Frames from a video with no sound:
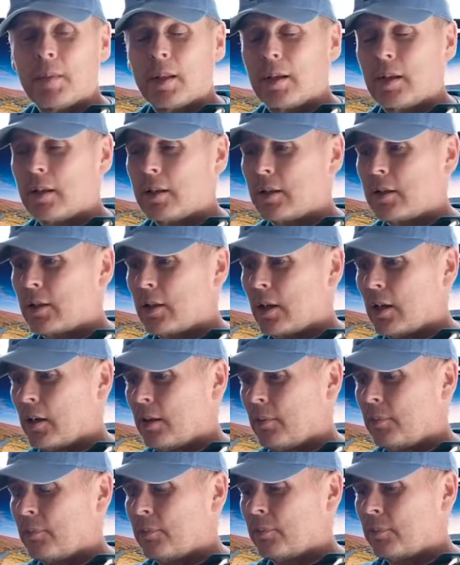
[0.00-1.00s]
It
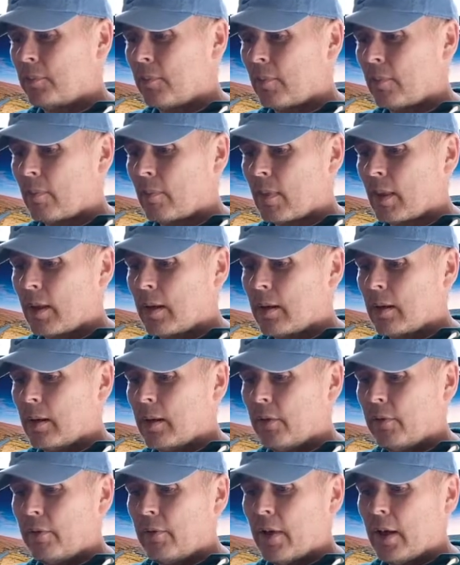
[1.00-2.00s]

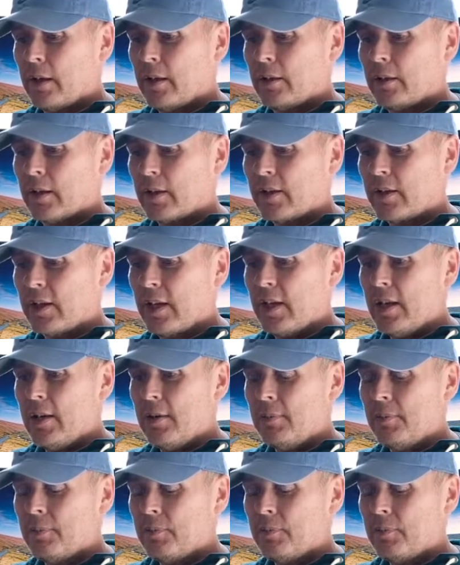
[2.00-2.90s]
fell in the sea.